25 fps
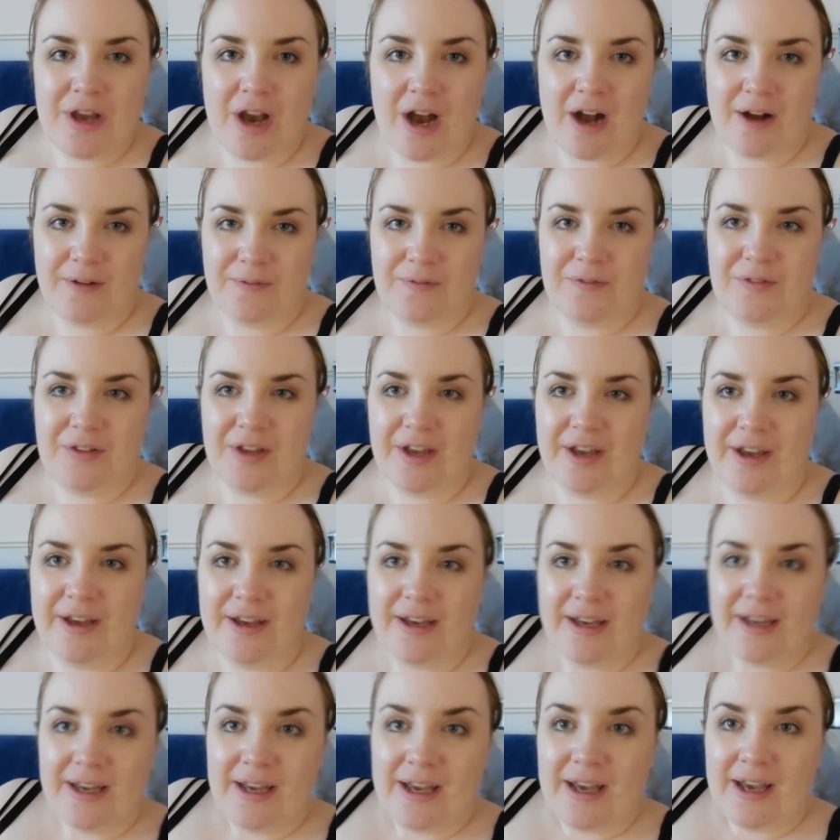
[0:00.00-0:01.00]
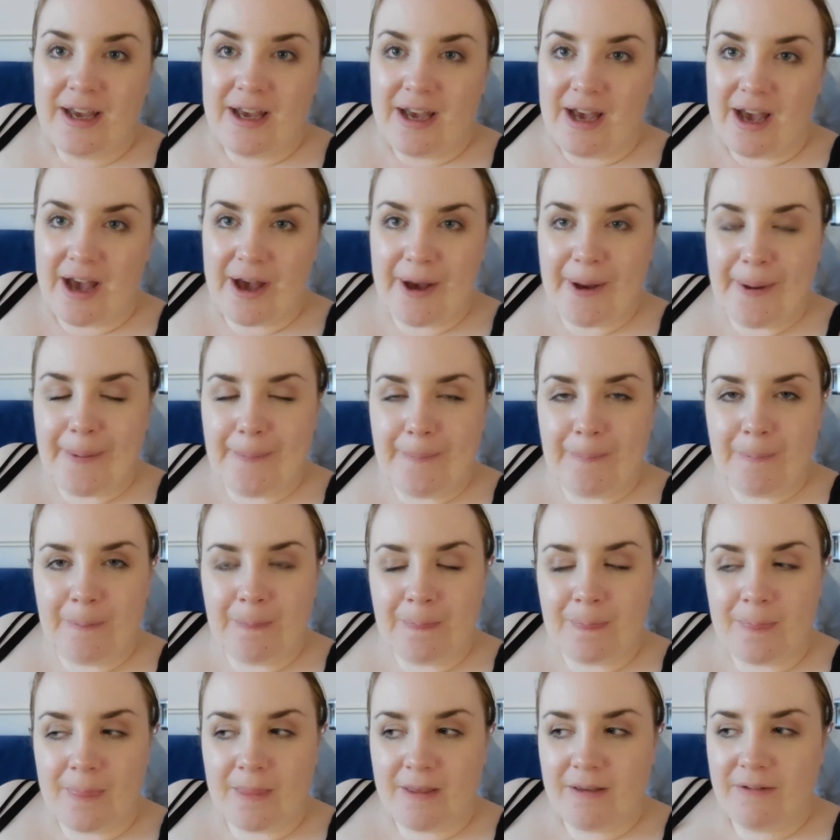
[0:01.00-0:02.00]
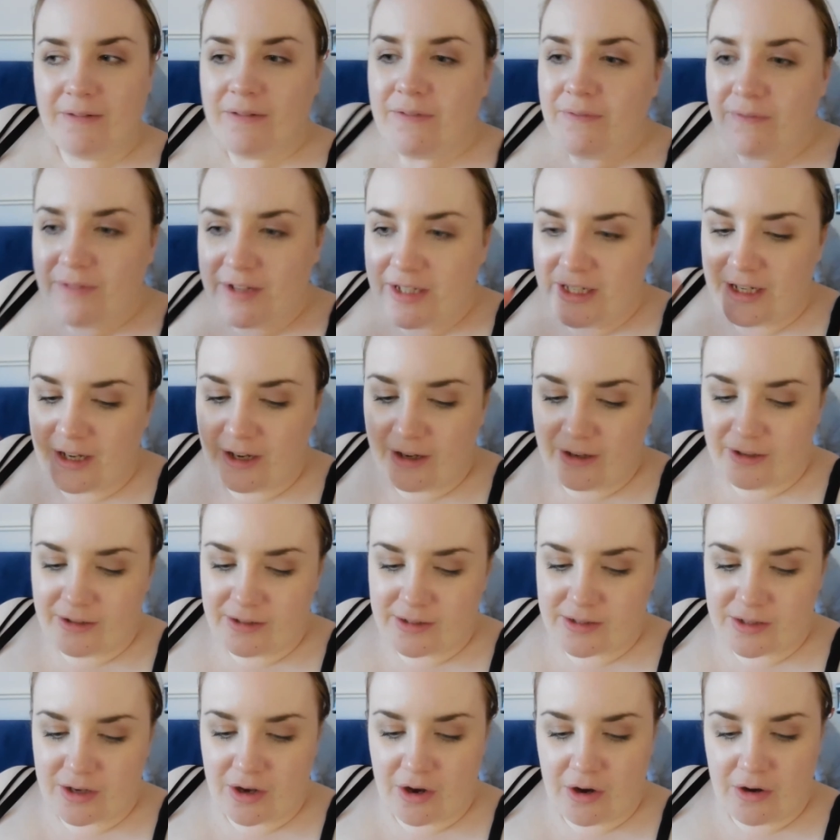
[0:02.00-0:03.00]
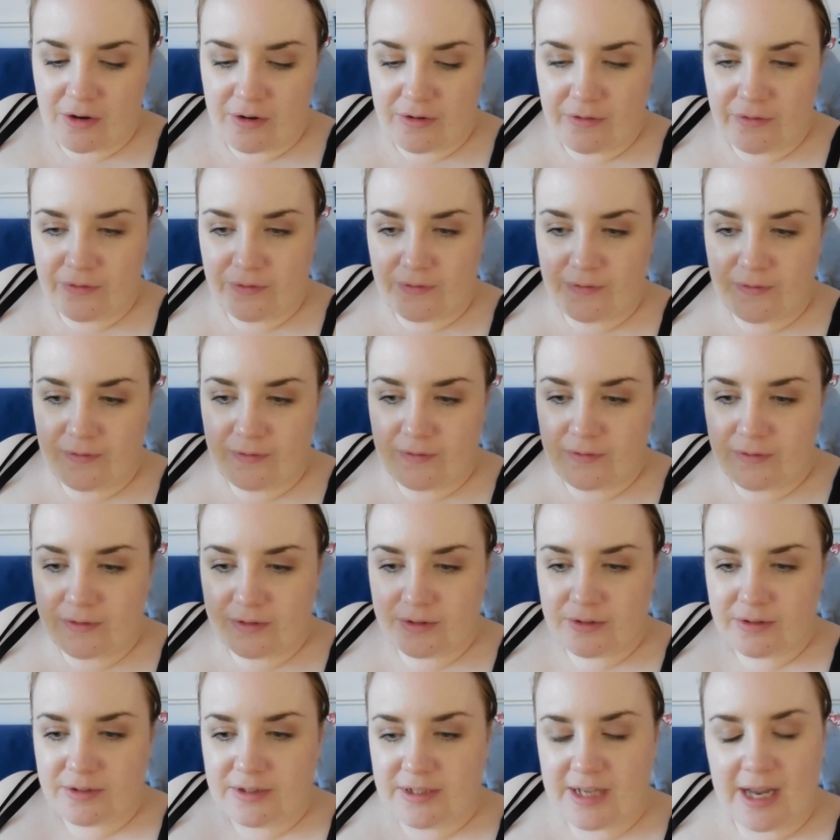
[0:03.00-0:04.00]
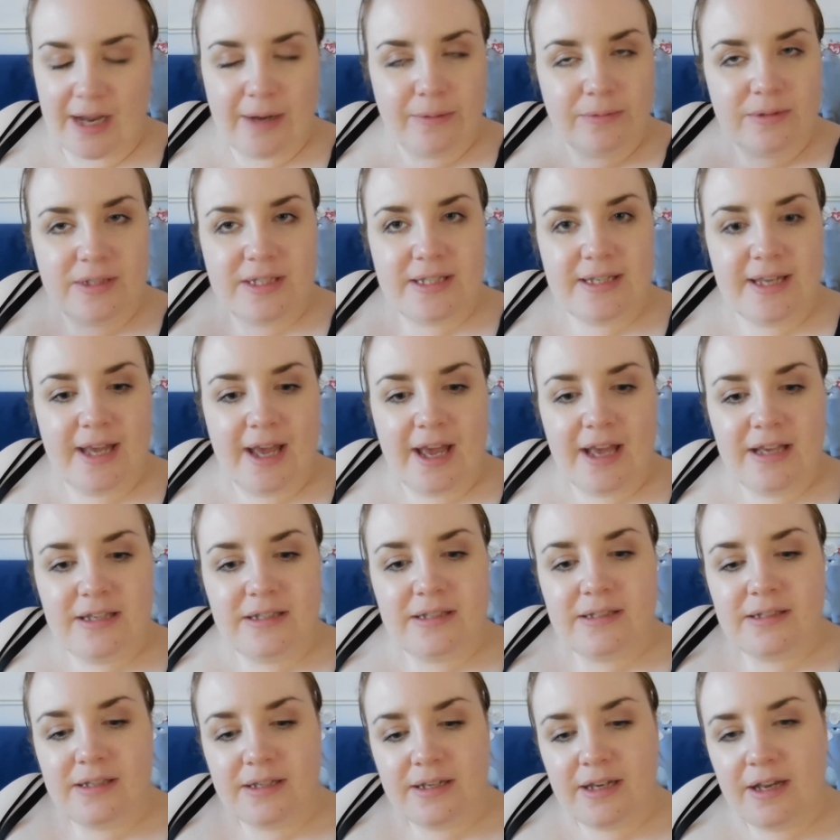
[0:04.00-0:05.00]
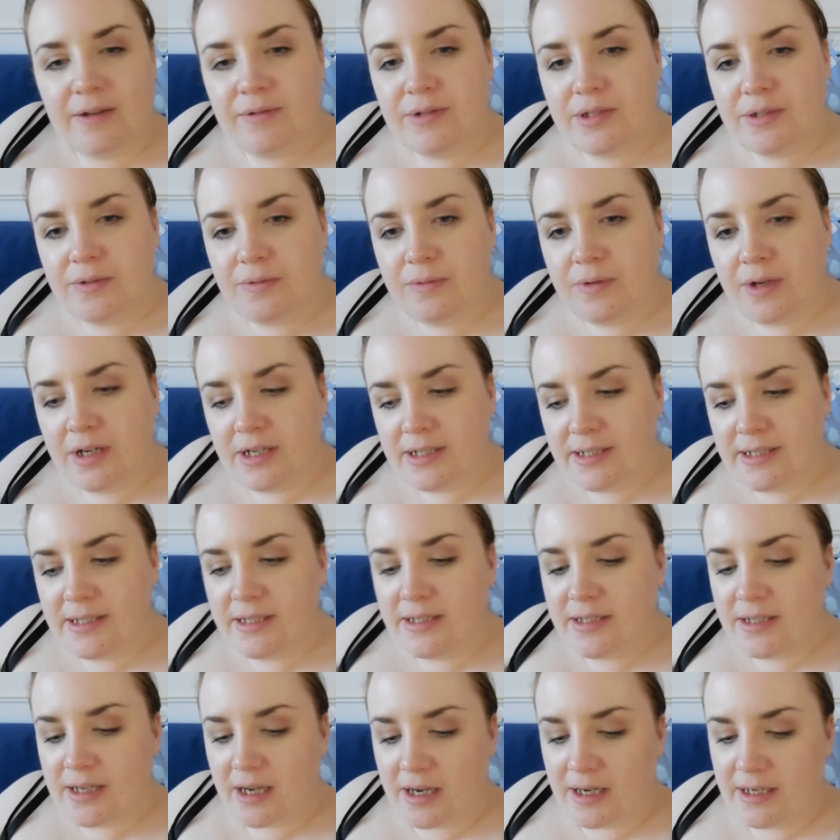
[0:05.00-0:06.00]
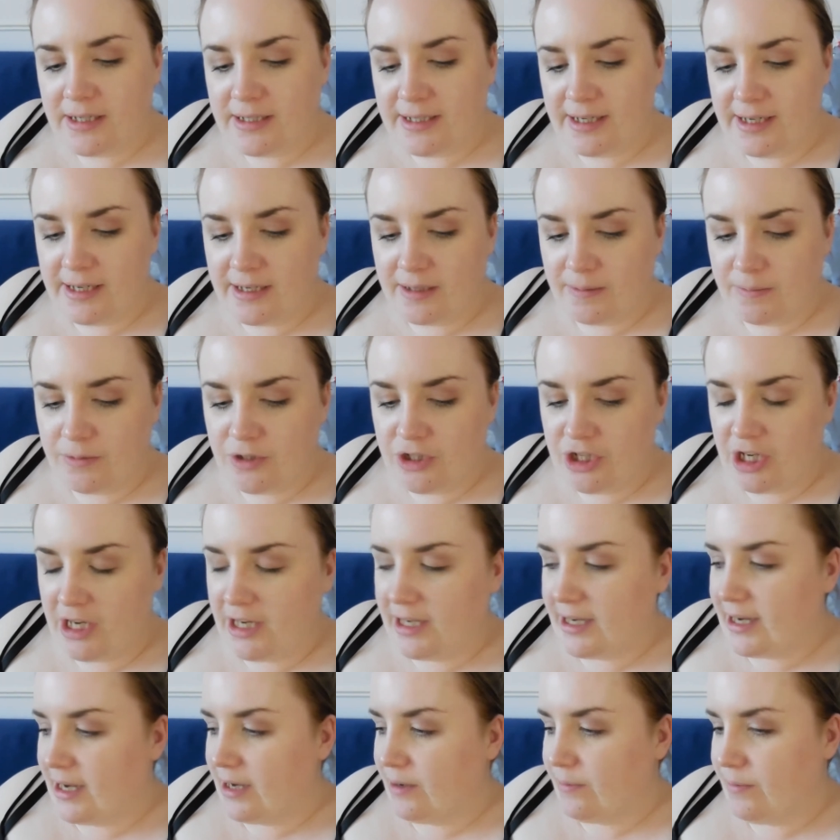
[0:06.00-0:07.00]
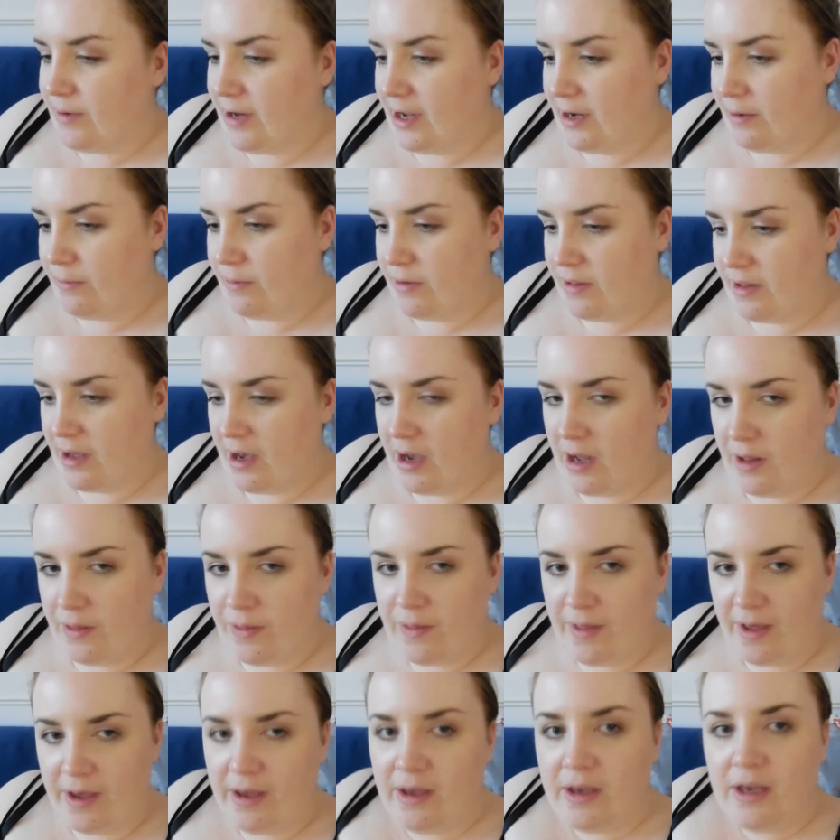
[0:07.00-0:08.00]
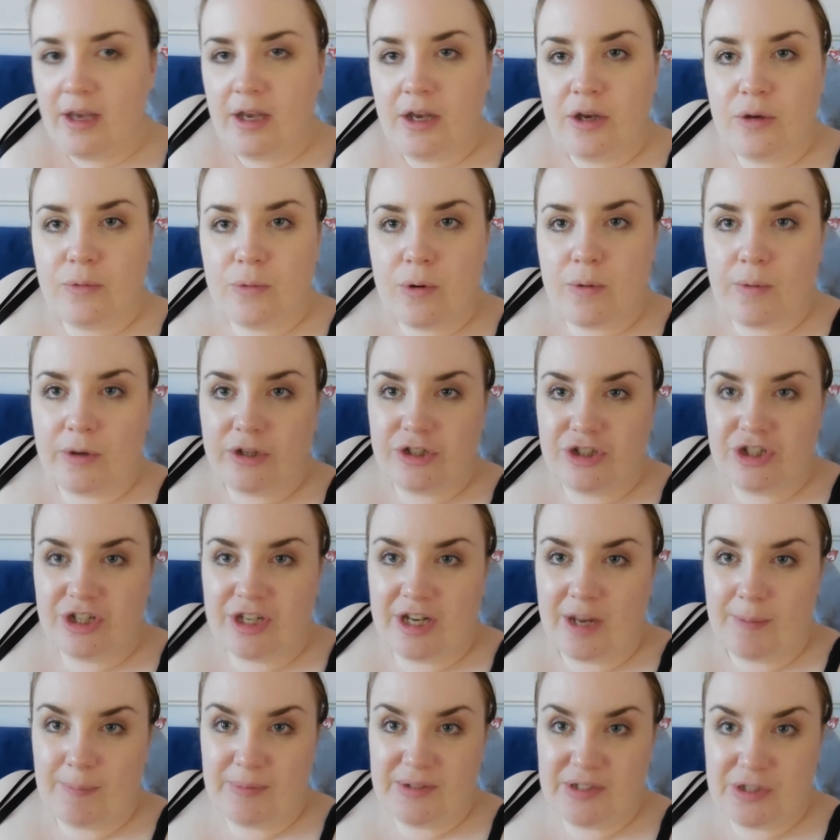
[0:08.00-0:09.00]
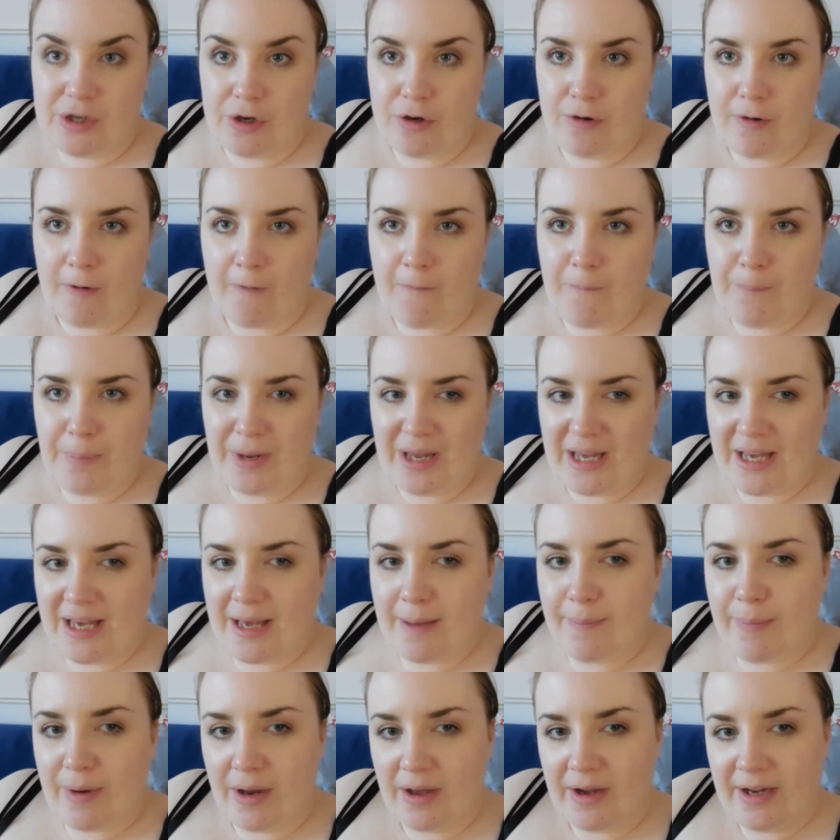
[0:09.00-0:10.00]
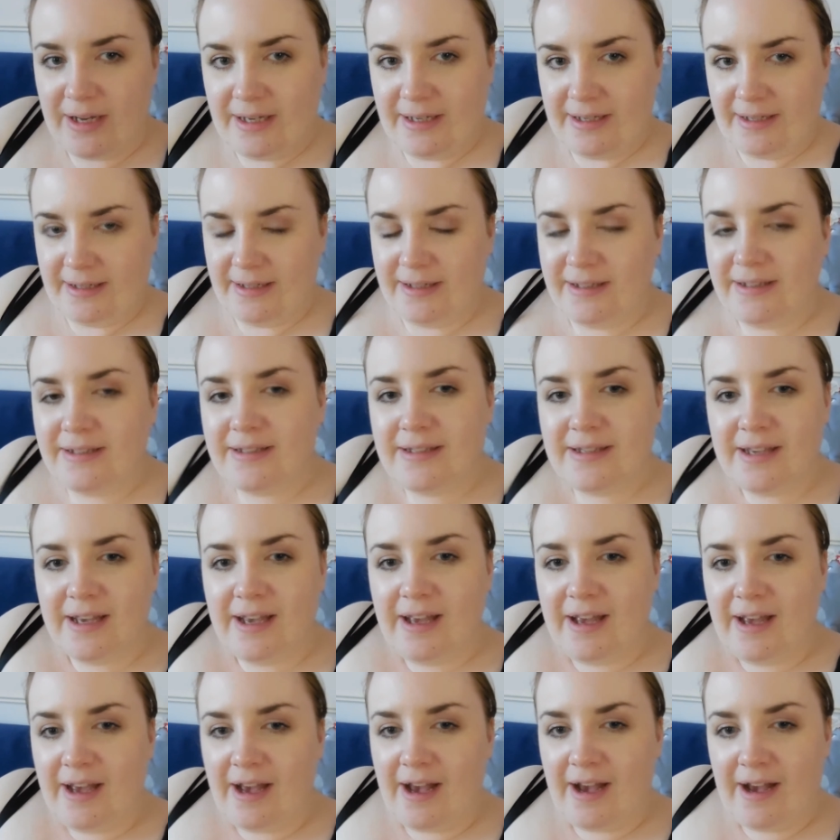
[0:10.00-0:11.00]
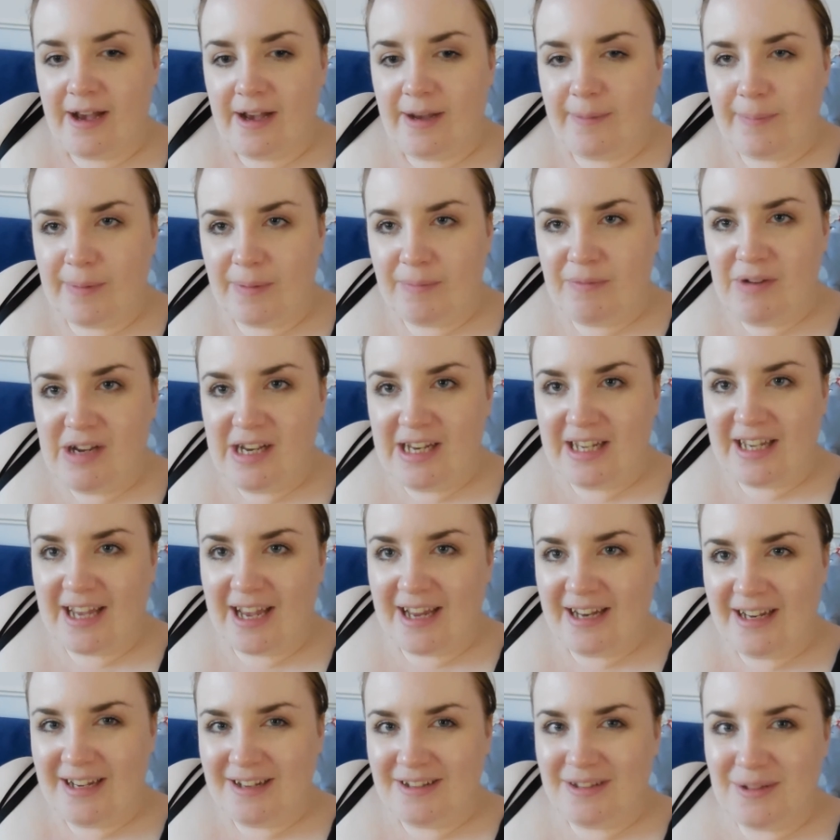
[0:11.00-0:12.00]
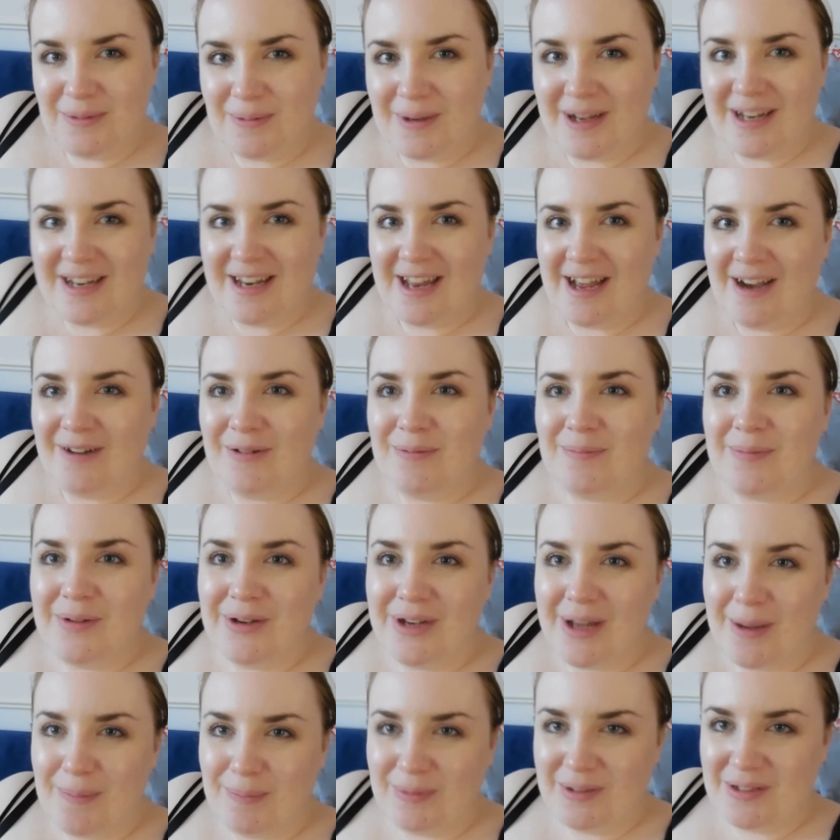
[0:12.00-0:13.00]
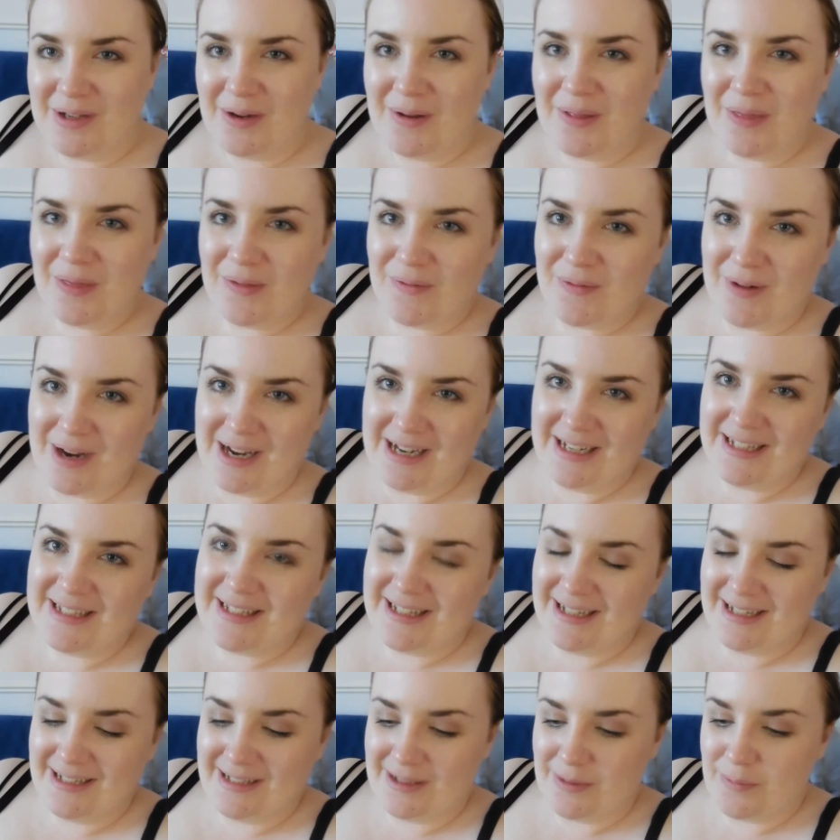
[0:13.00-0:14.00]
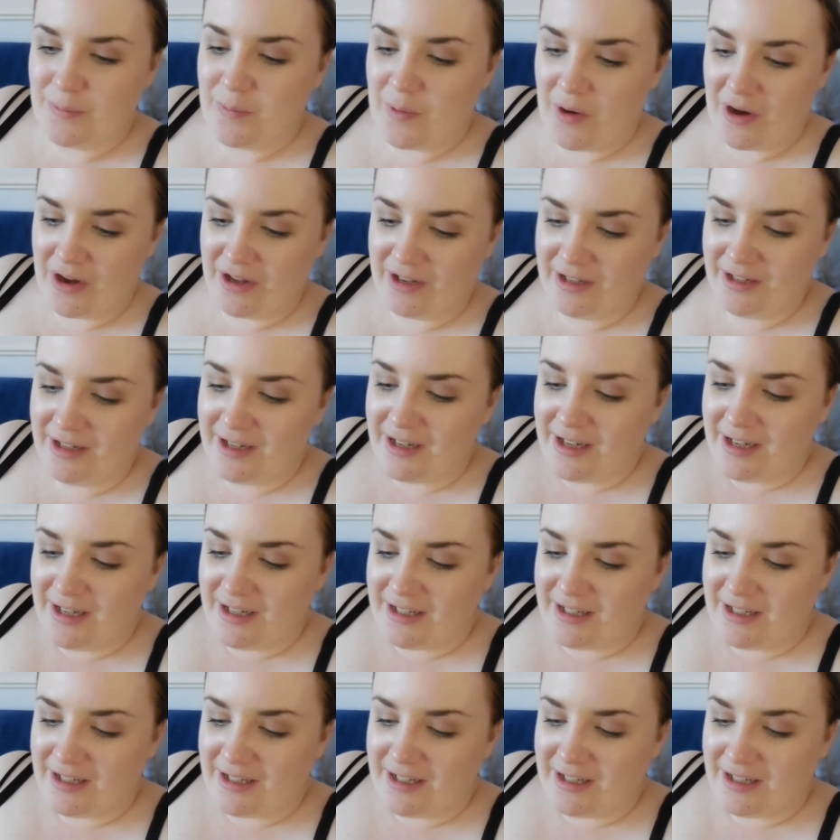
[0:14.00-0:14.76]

and after videos of downstairs. So now it's all nice and tidy and I'm chilling out now with Arthur. We're watching an episode of Peaky Blinders. I'm really getting into it now. I'm on episode 3, season 1.